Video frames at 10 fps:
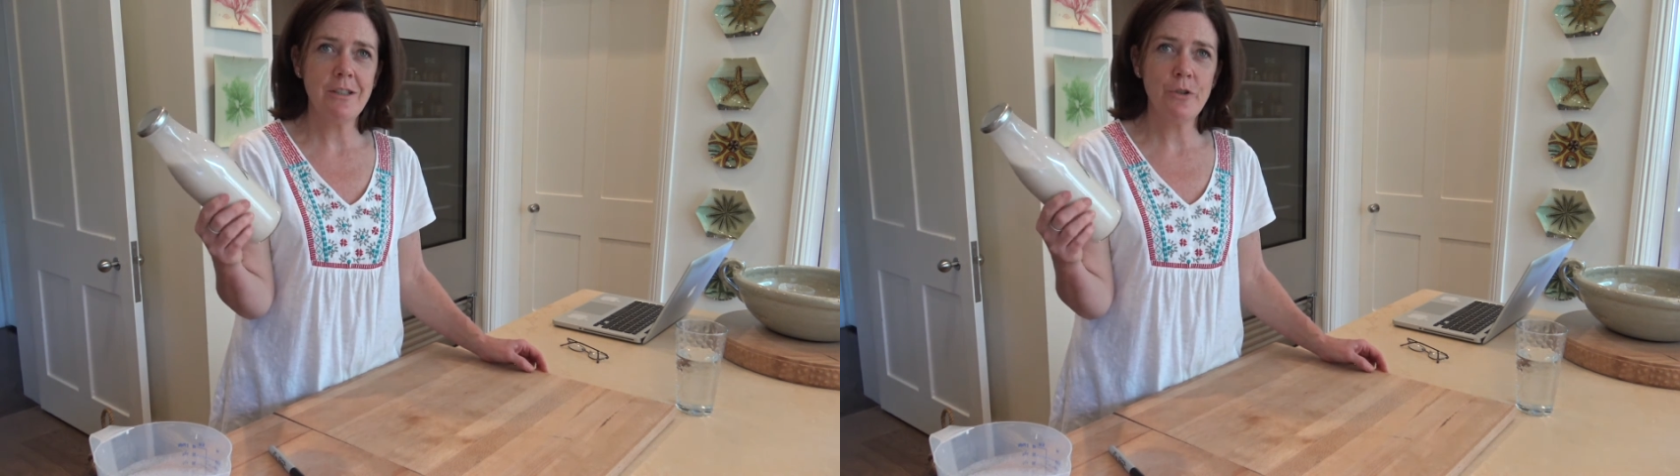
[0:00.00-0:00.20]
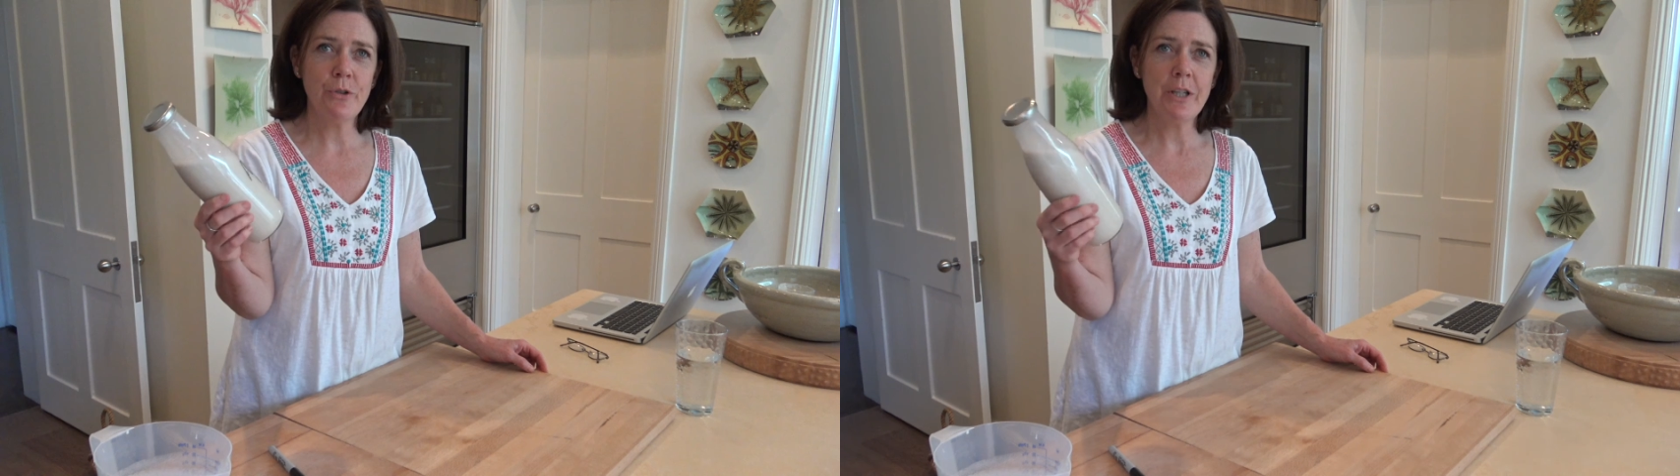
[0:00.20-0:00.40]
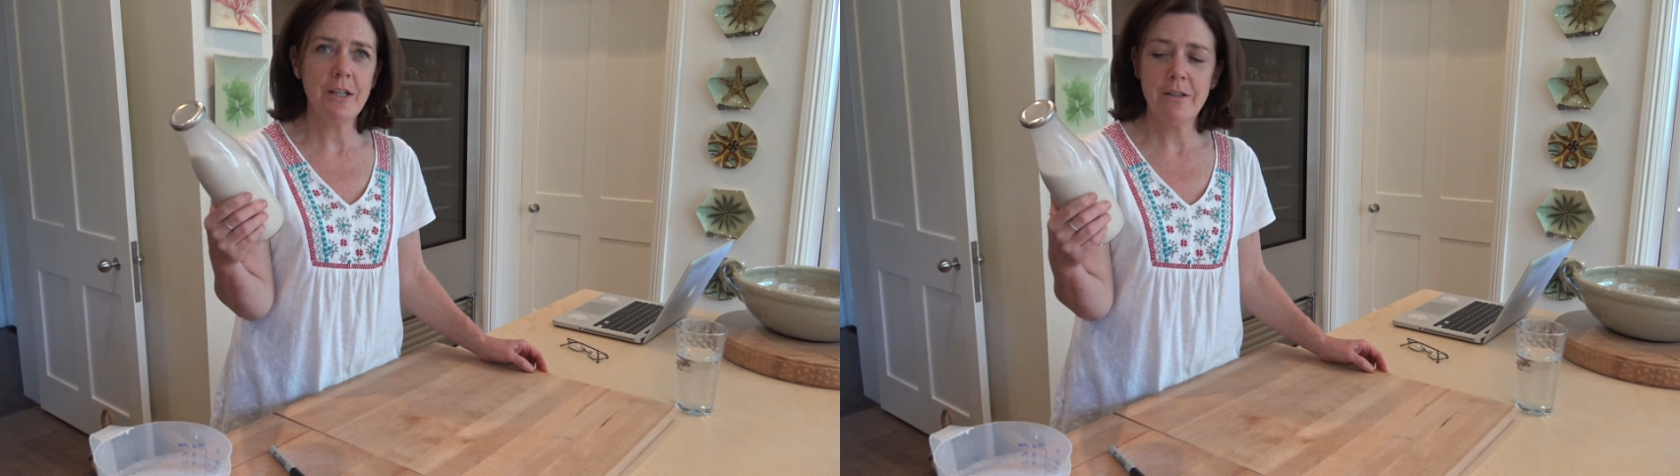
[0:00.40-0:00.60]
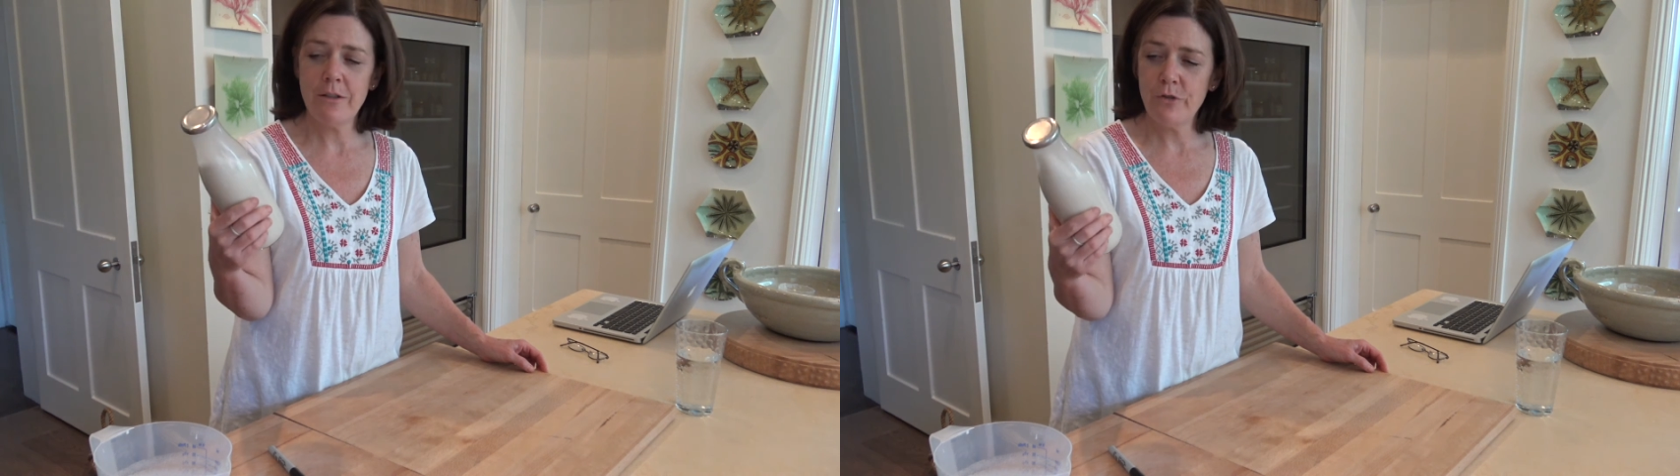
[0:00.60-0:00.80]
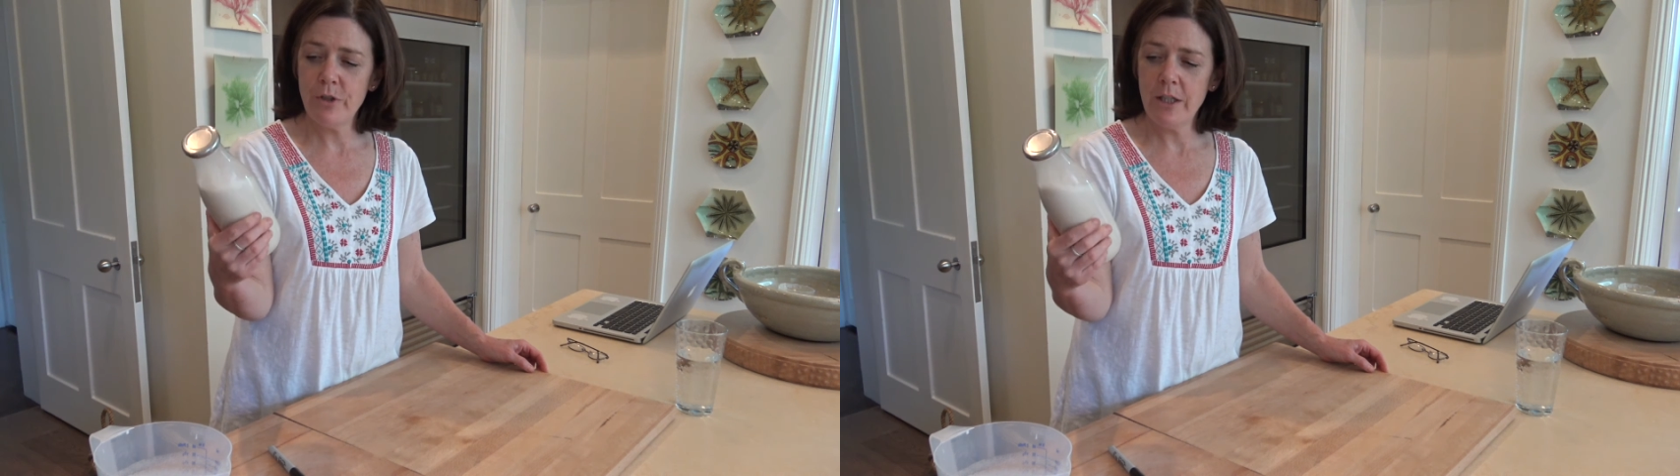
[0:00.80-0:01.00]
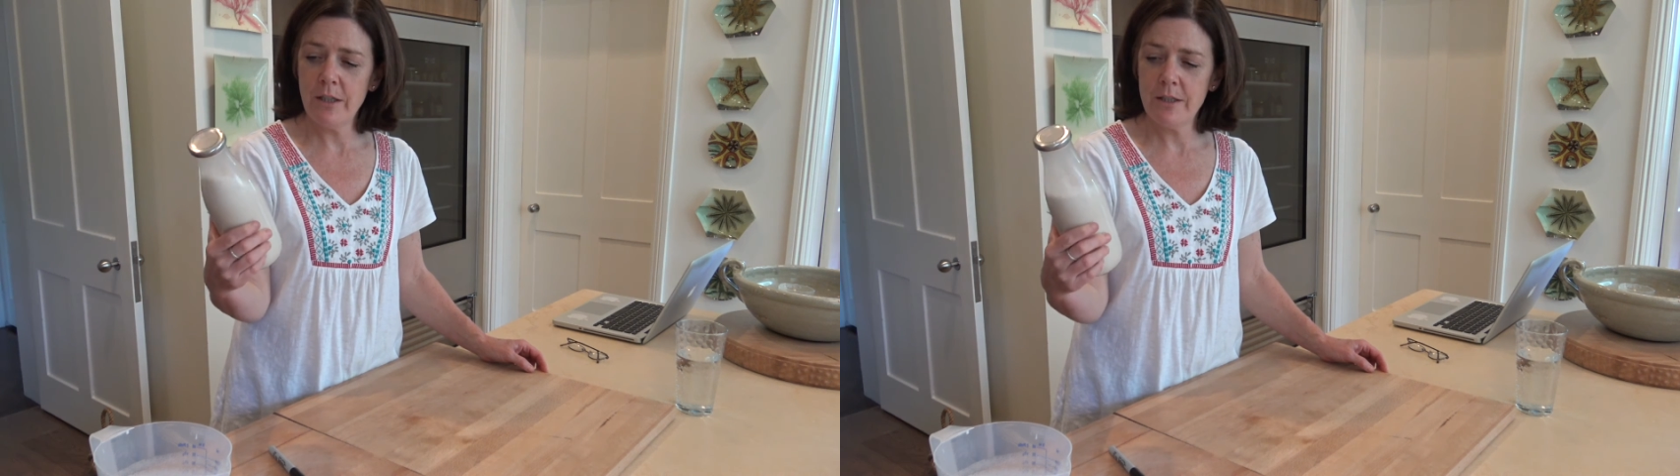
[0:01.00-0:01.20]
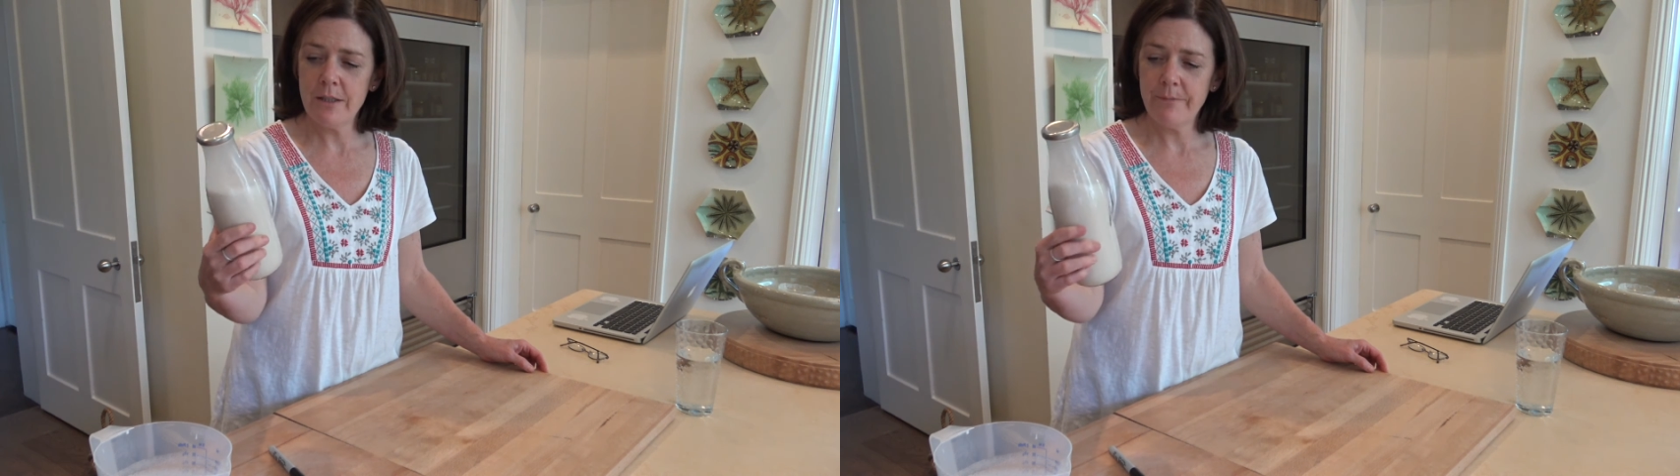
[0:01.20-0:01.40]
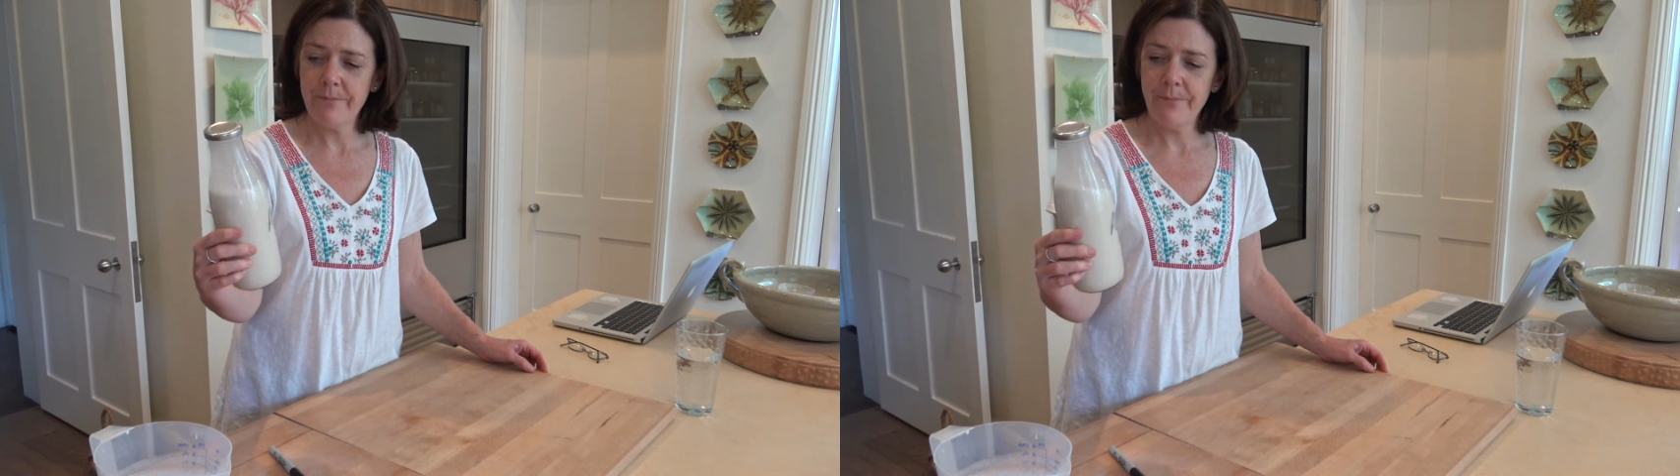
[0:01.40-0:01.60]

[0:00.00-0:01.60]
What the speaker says: enjoy it and drink it.